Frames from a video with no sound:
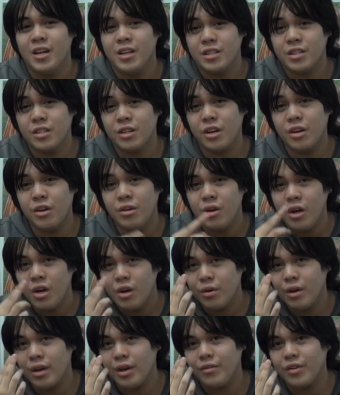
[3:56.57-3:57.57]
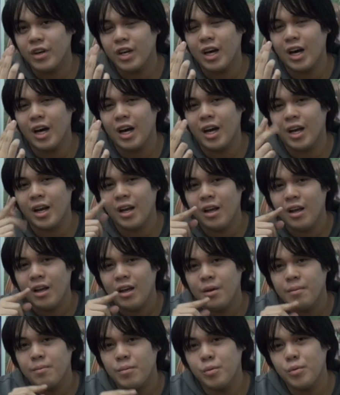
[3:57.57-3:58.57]
So we have a card,
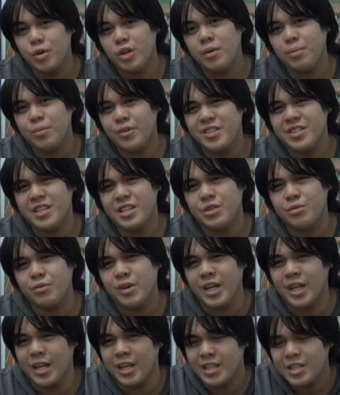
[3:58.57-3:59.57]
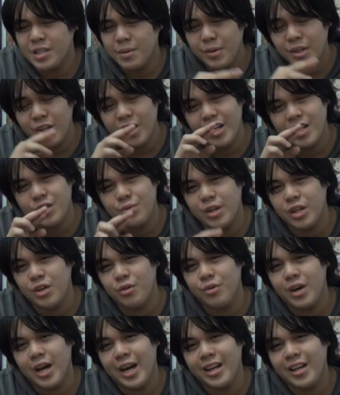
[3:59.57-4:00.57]
Bermuda Princess Rena. Its ability is when you
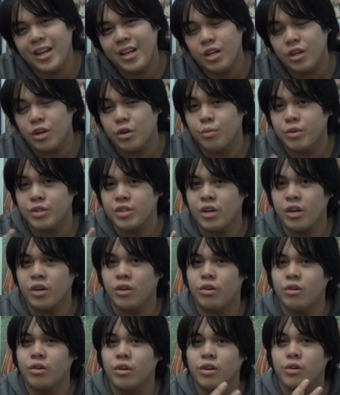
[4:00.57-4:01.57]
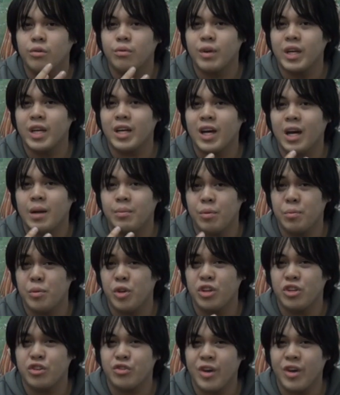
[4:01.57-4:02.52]
ride it, you can return all your rearguard Bermuda